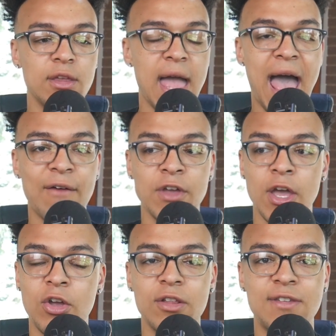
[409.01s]
having a
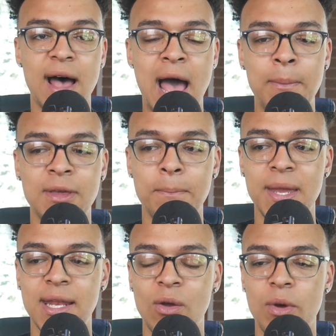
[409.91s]
good time
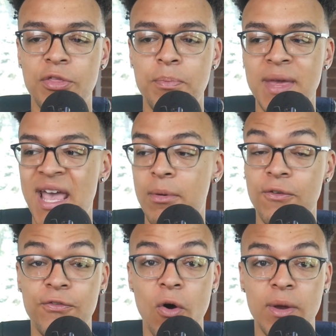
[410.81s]
competing with being able to
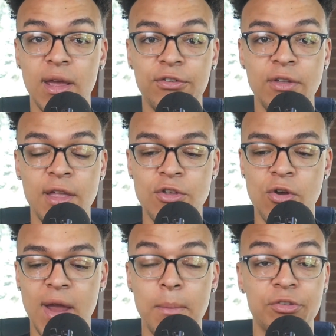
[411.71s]
focus, and
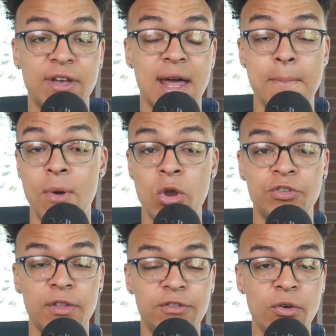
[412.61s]
you're able to kind of merge
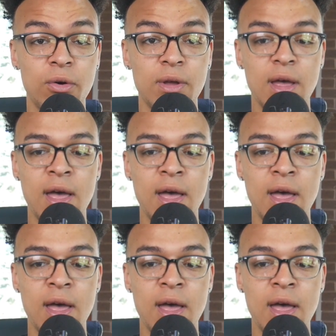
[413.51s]
the two,